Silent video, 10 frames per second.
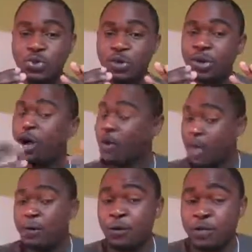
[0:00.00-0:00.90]
how I
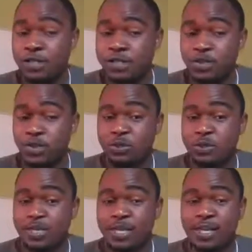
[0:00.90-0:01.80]
approached this was
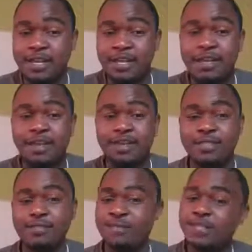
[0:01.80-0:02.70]
basically, the
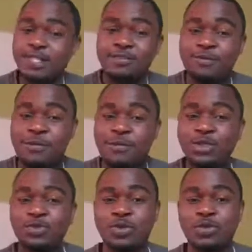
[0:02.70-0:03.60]
first and foremost
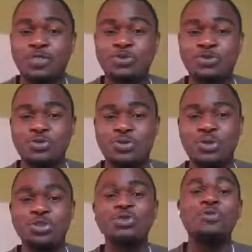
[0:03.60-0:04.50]
was to
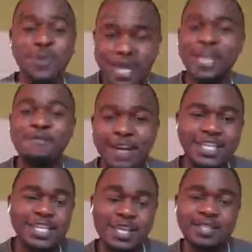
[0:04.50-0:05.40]
be an
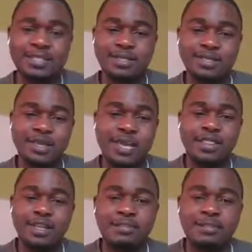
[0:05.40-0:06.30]
evangelist at the
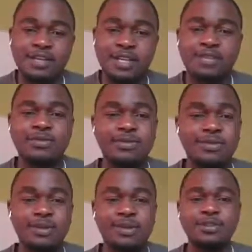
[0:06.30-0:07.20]
end of the day, to
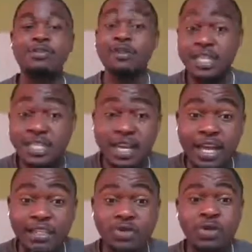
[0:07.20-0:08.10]

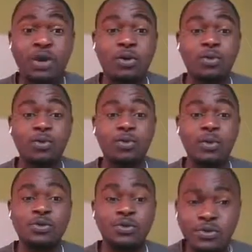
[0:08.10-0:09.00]
evangelize on how we
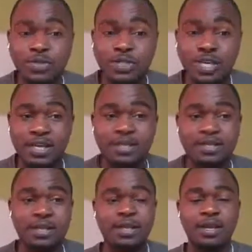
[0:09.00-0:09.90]
could use GIS.
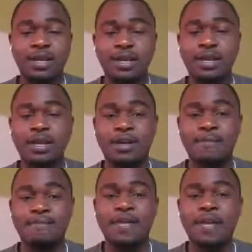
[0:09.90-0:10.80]

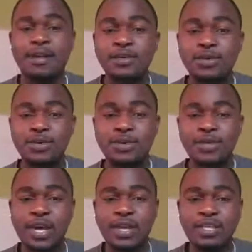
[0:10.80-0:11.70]
So the
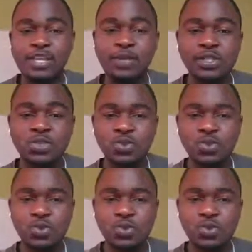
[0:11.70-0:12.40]
idea was to